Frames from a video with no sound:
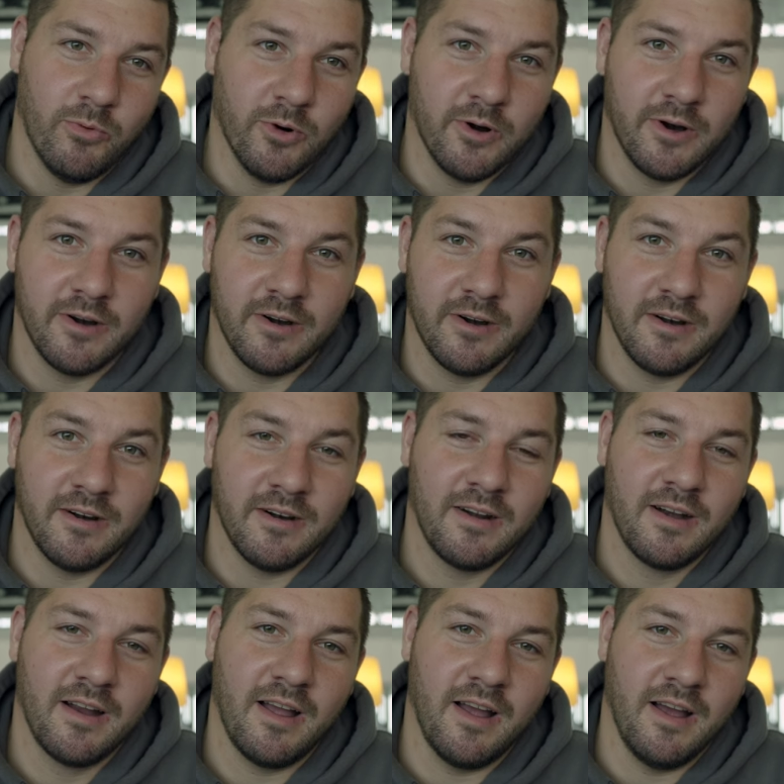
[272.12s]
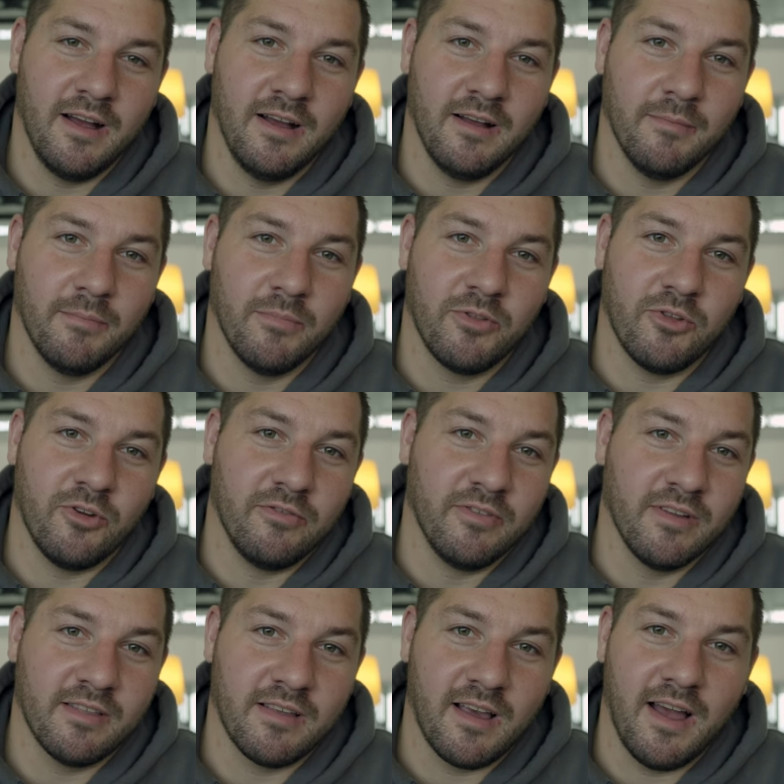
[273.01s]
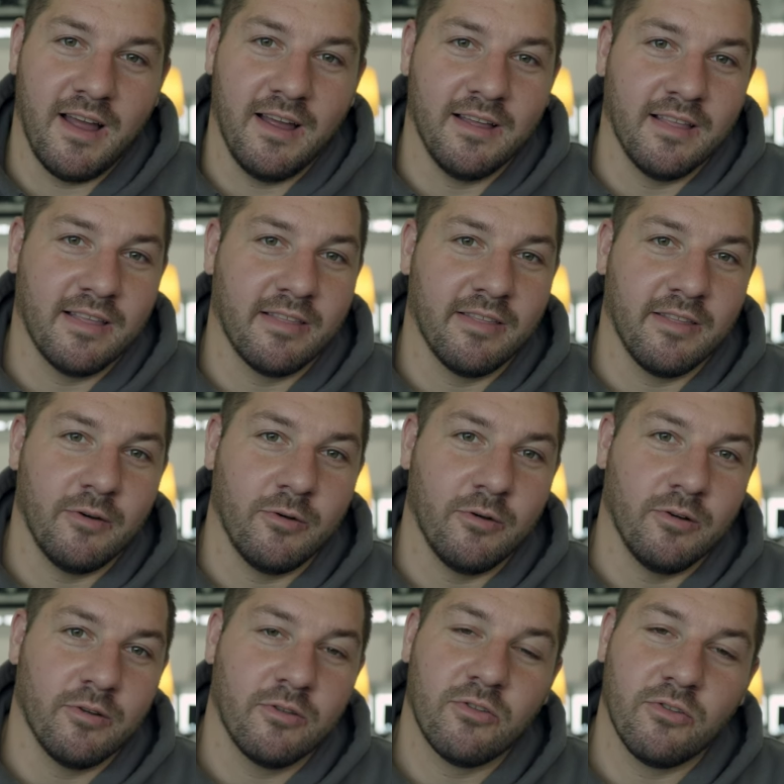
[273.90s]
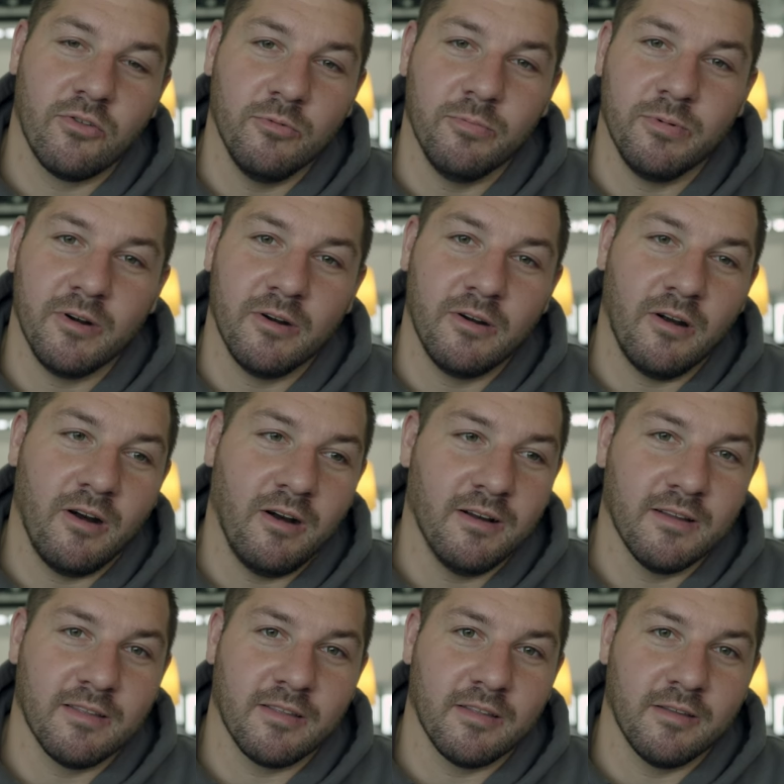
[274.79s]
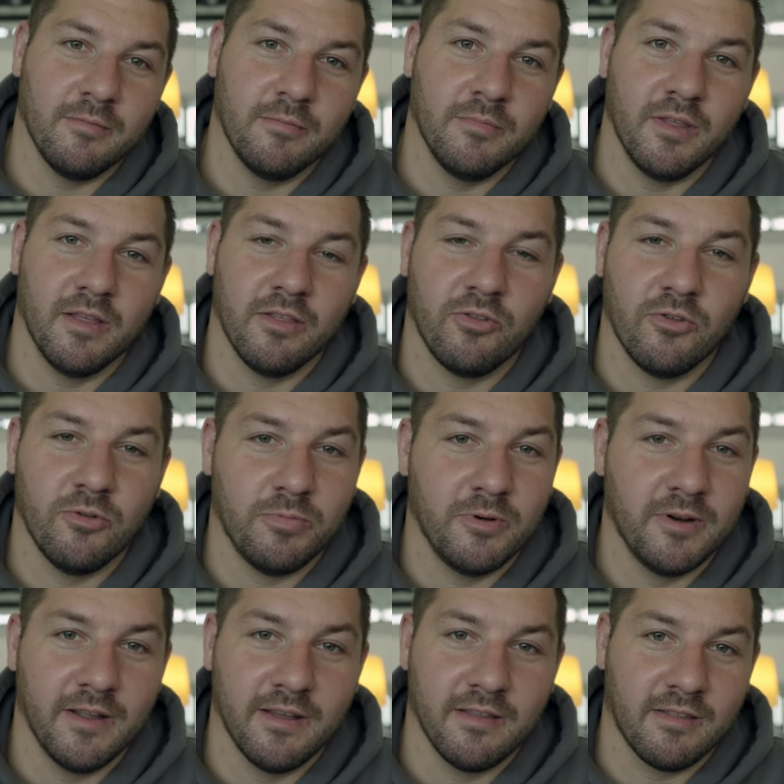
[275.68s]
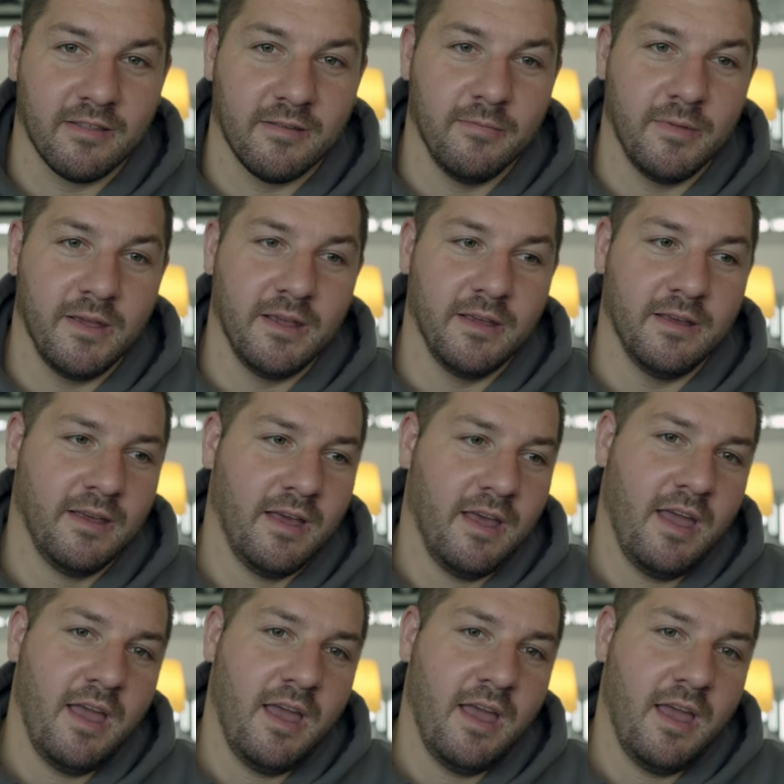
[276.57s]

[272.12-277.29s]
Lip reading: Border Service guys. They were super awesome and super nice to me.